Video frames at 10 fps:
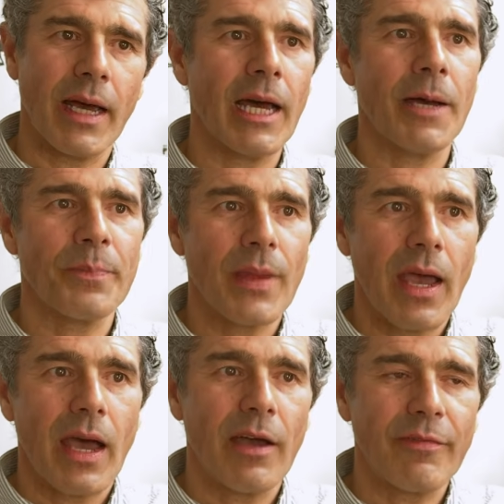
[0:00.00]

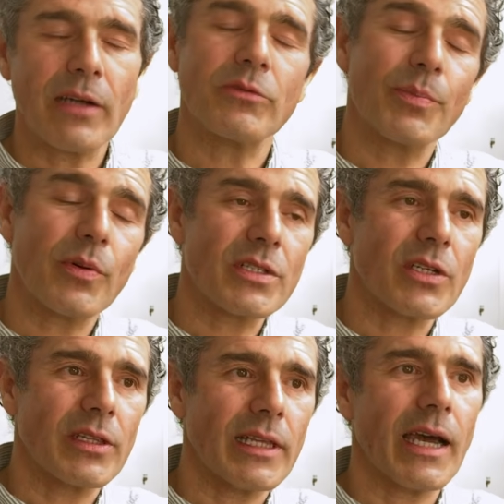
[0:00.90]
I found reports
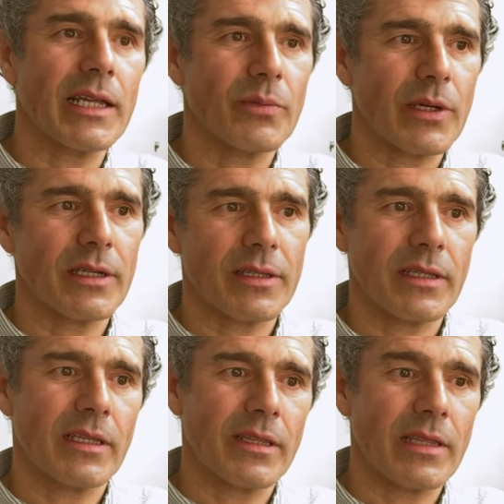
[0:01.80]
online where
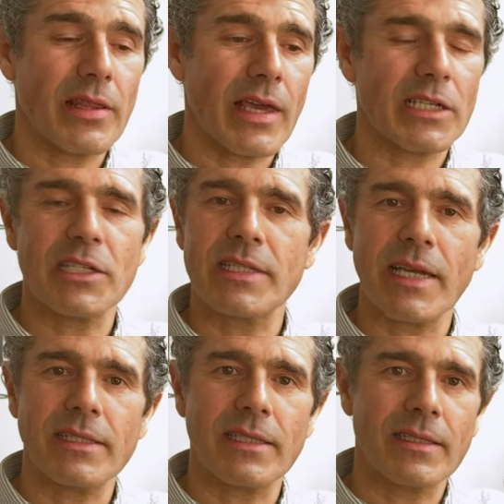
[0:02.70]
they actually
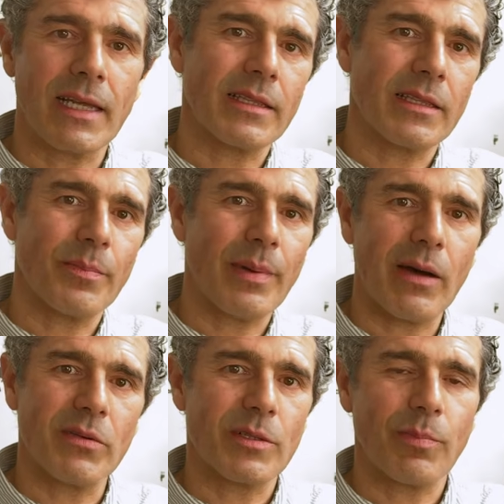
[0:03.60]
stated that the
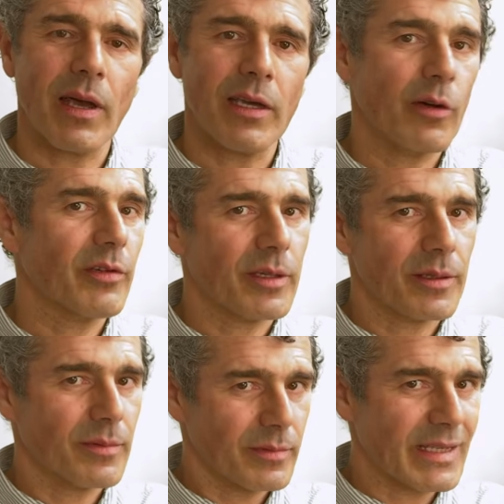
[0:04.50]
power supply of a